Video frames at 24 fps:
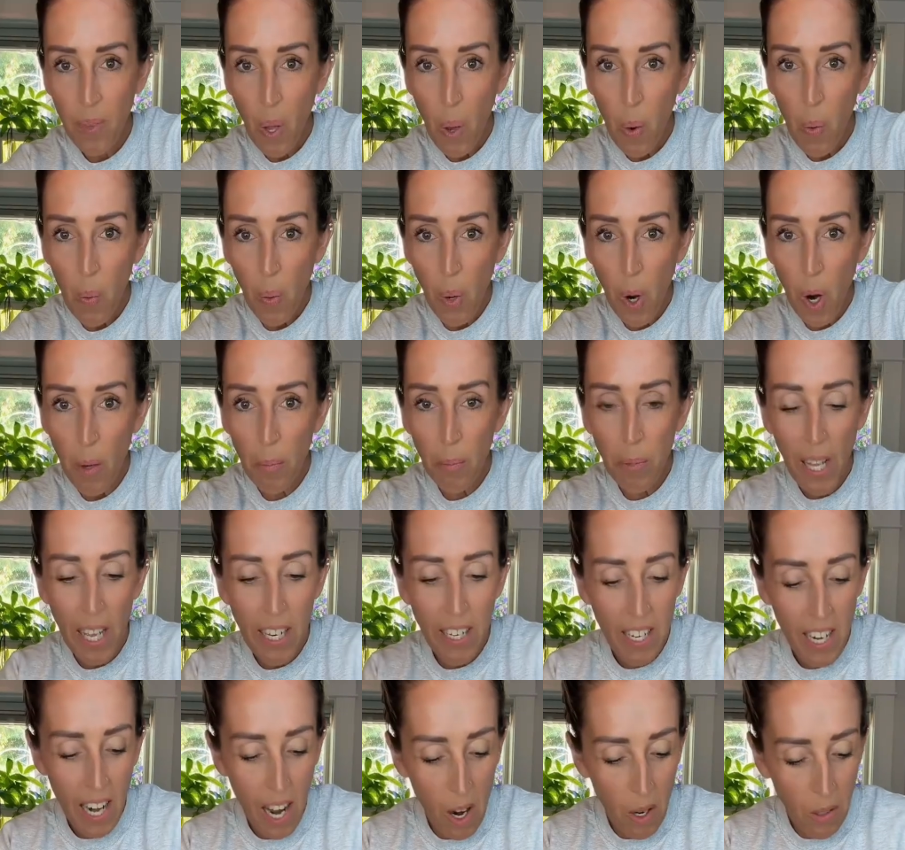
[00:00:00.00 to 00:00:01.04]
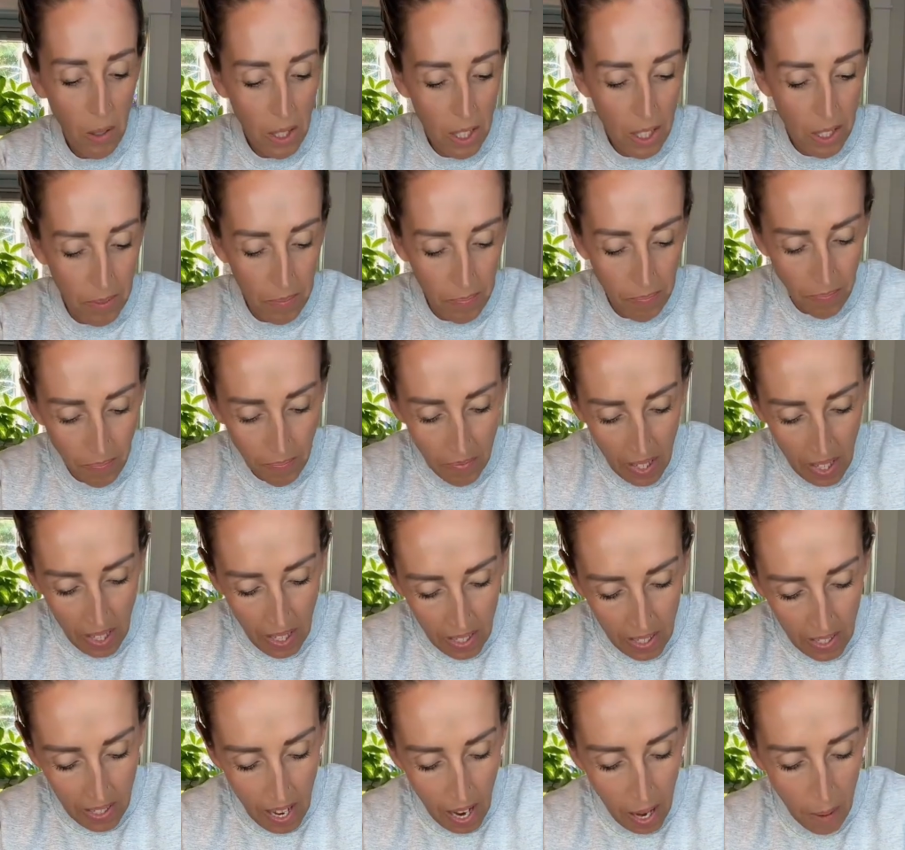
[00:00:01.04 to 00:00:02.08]
We're all blended out.
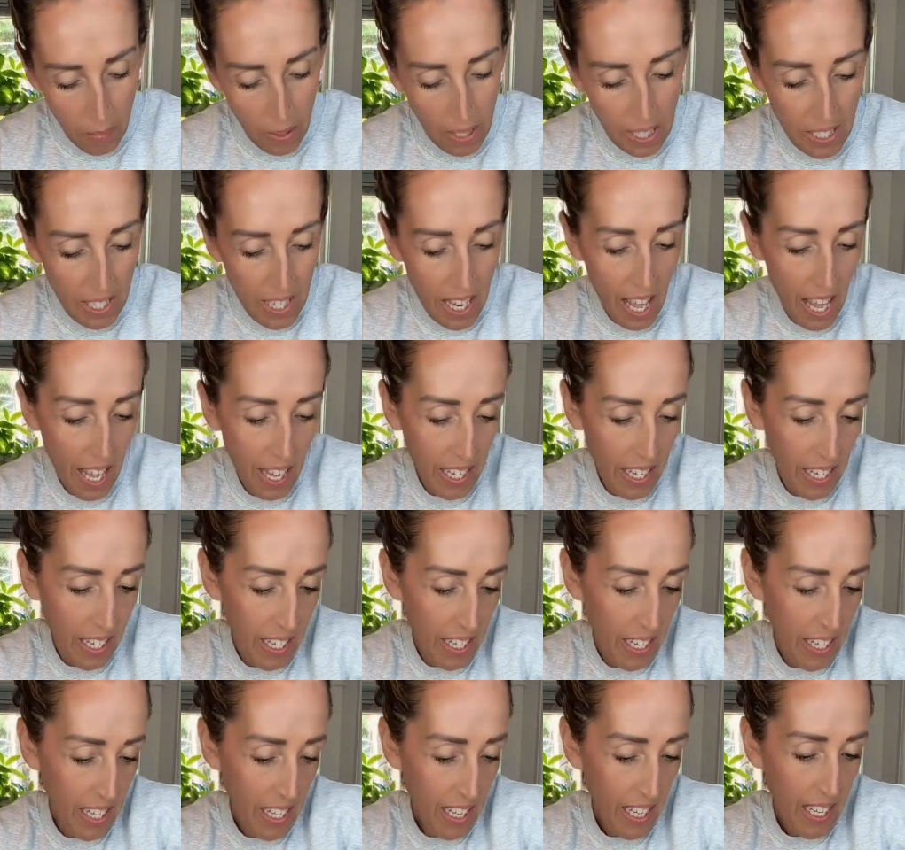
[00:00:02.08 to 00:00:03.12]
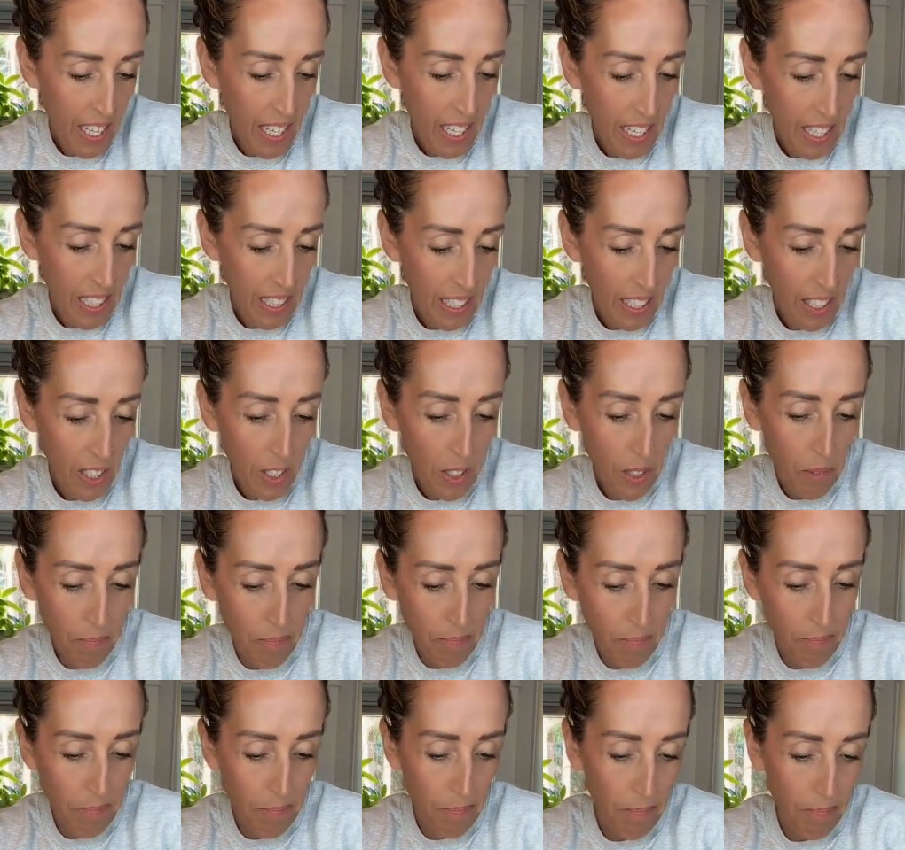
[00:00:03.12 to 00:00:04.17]
Now I'm gonna take little
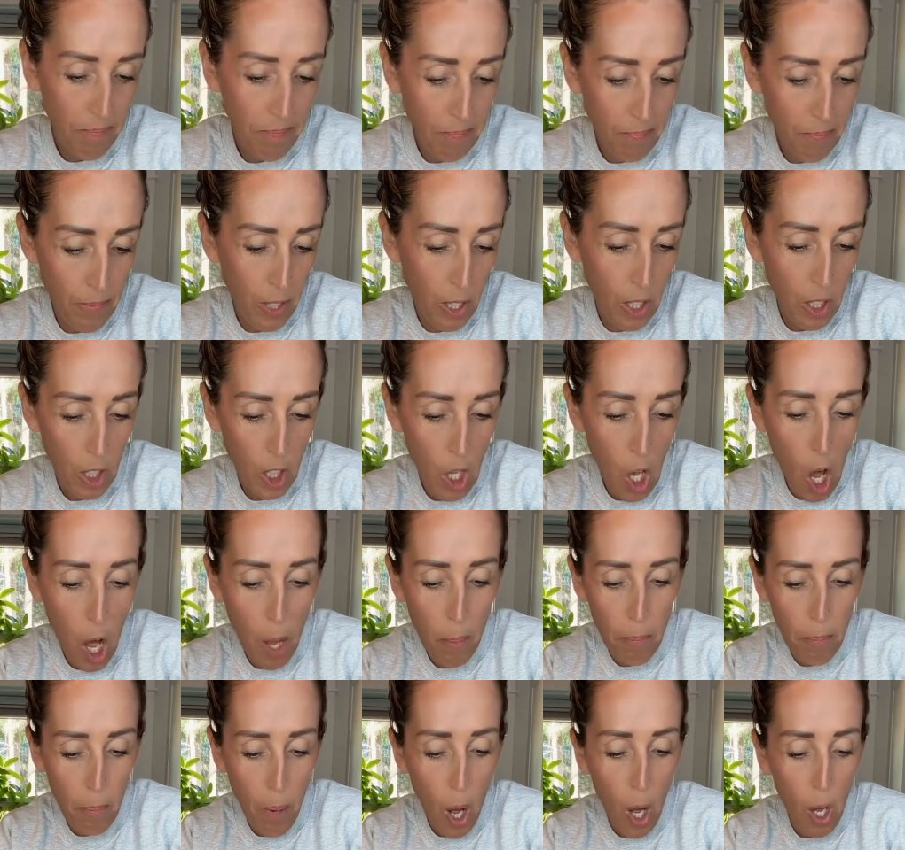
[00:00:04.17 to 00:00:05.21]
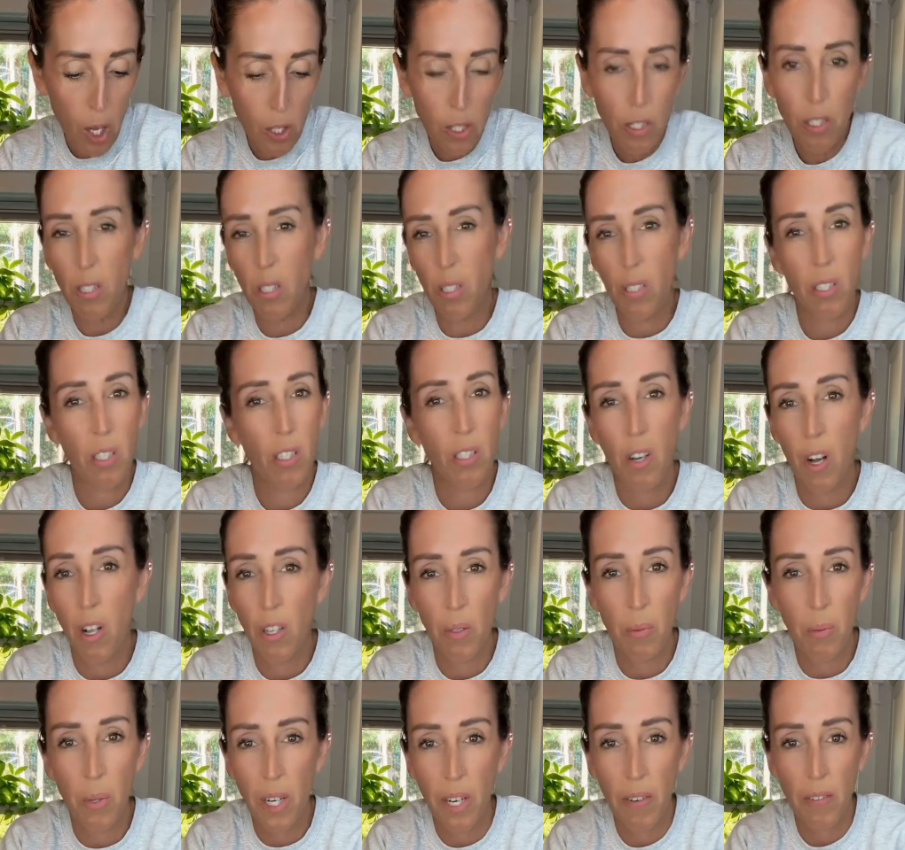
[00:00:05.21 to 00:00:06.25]
glob balls,
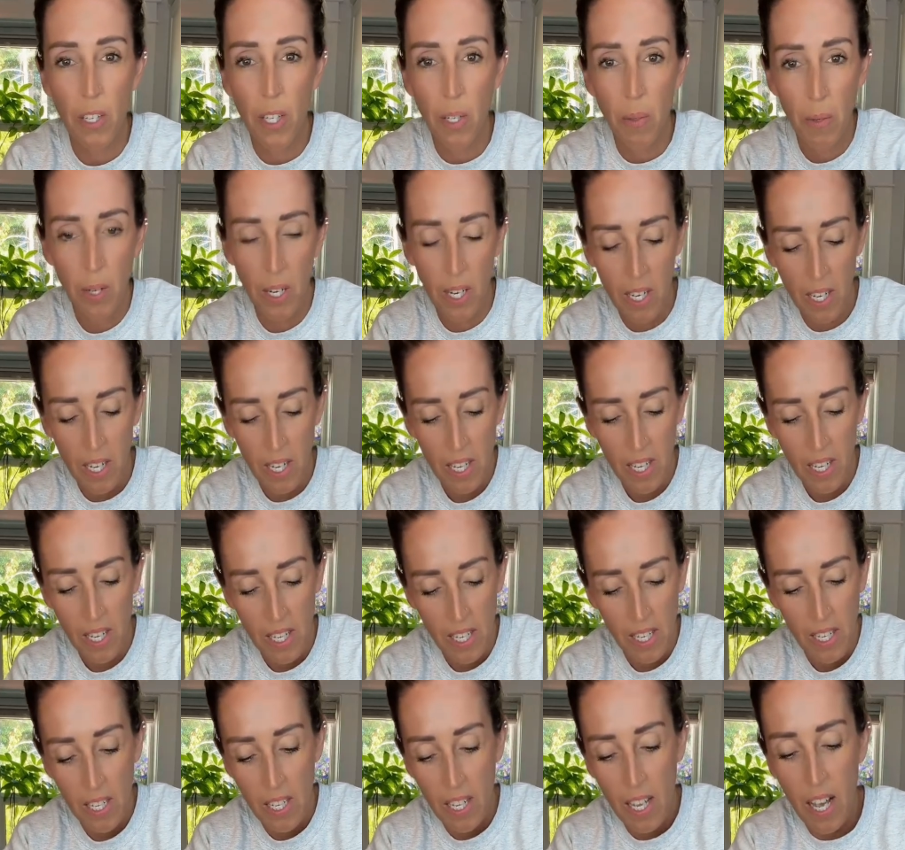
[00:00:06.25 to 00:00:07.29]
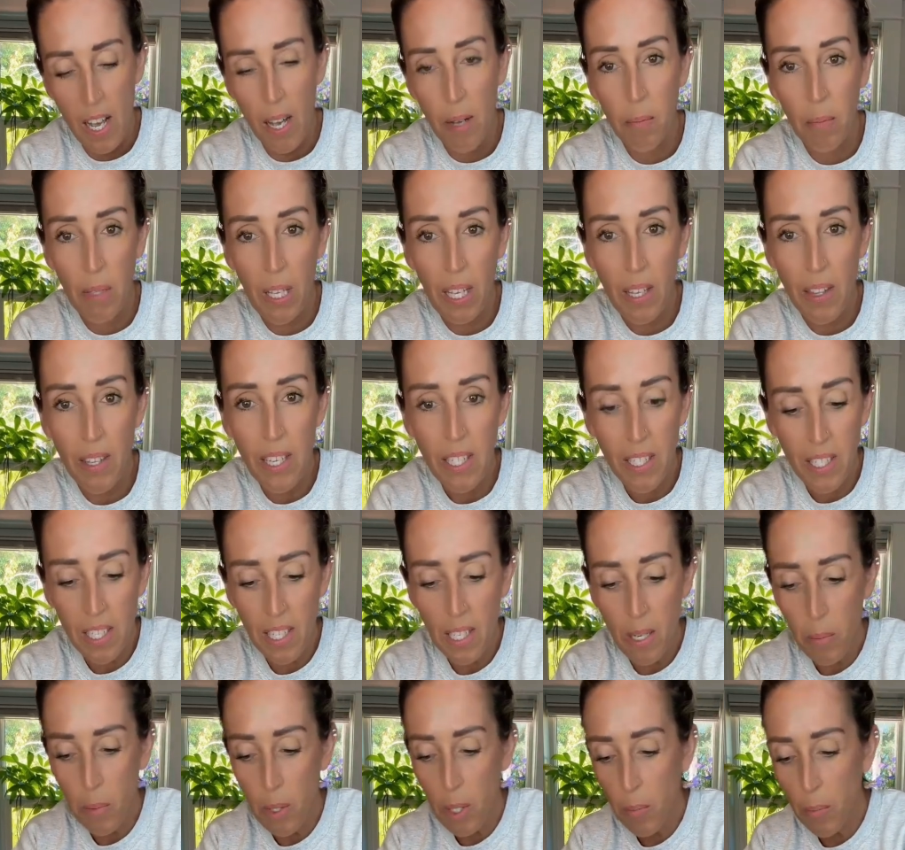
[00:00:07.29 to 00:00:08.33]
call it whatever you want, like this,
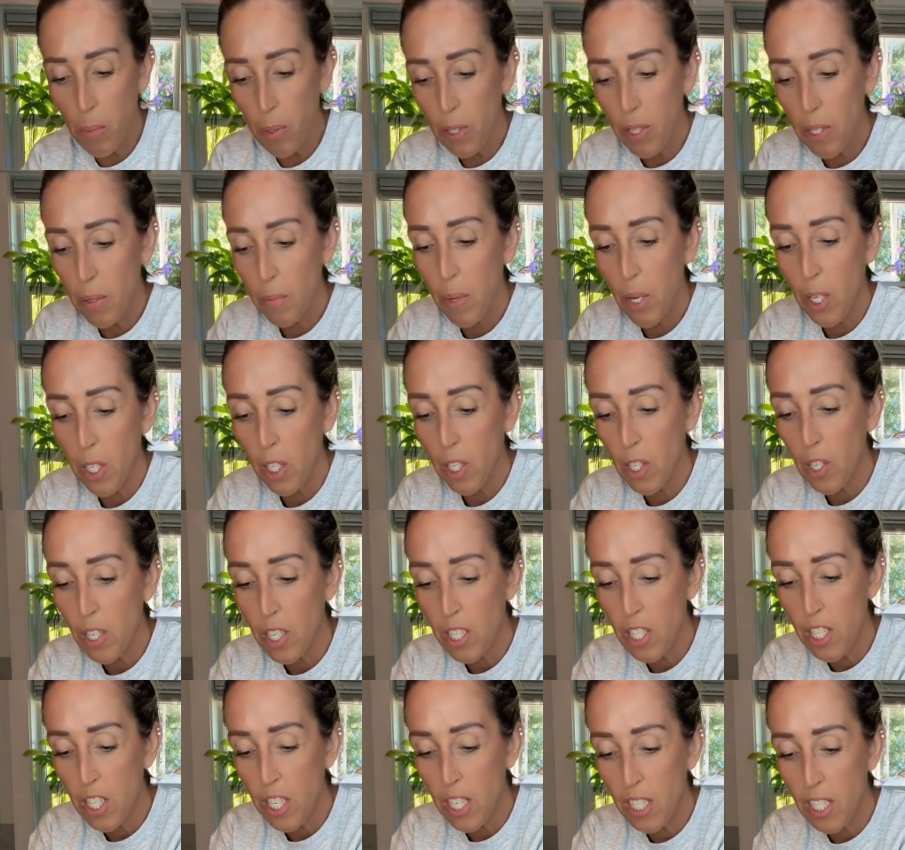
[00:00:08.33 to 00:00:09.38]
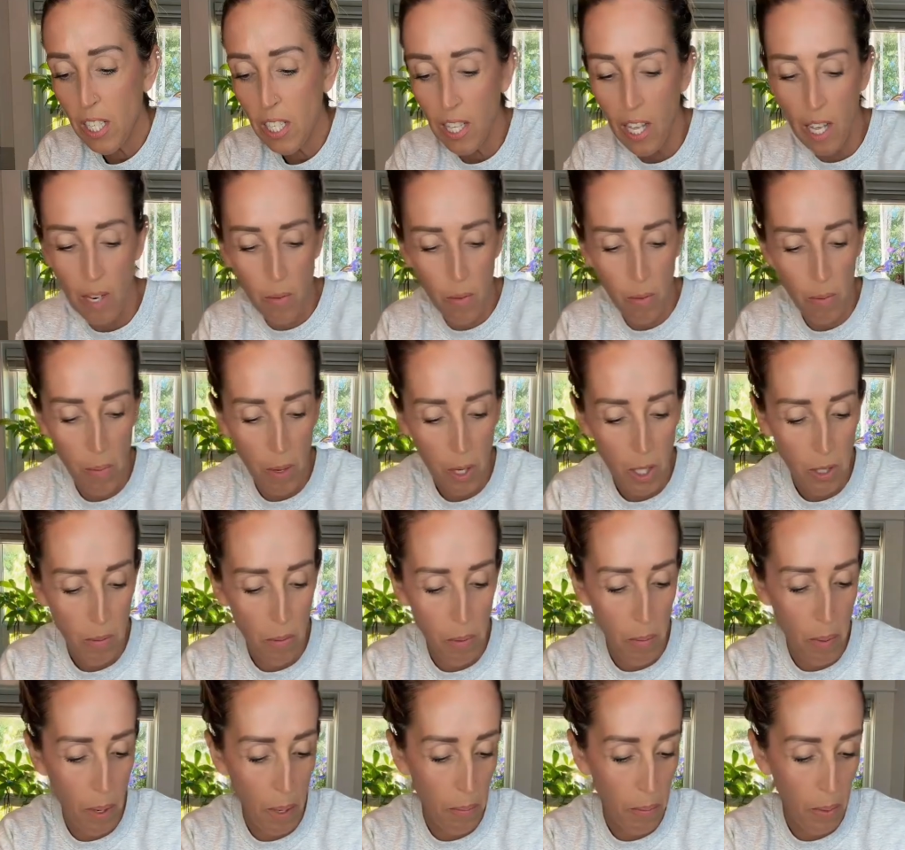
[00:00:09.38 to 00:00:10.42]
and I'm gonna put them on a cookie sheet lined with
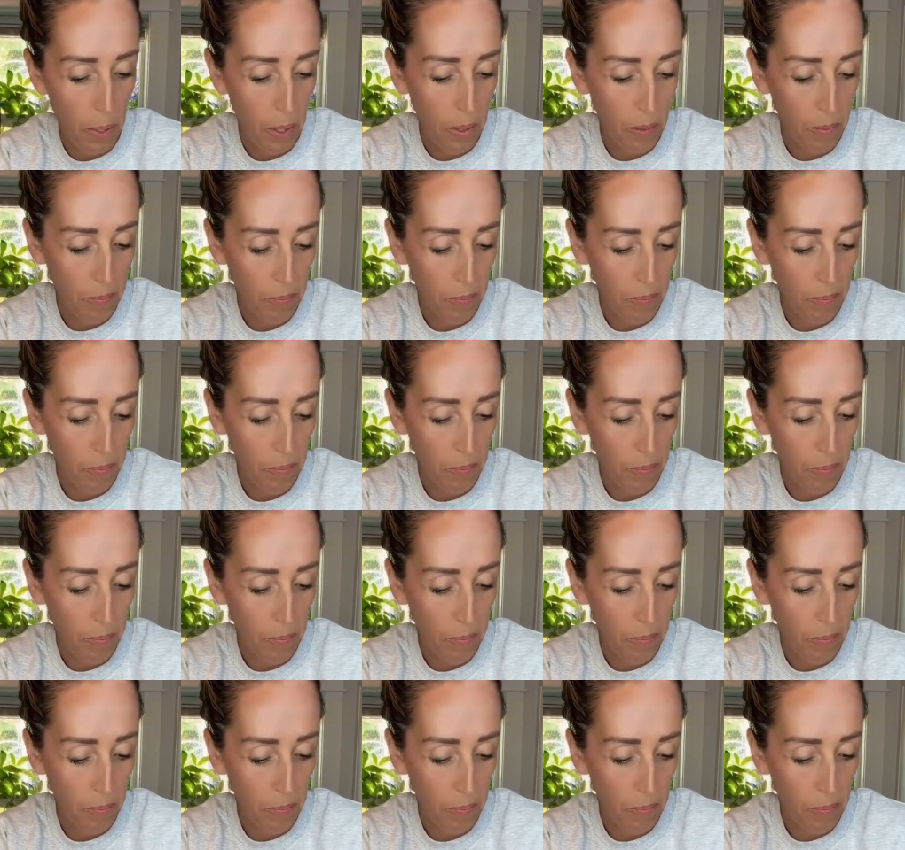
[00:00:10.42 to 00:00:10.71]
parchment paper.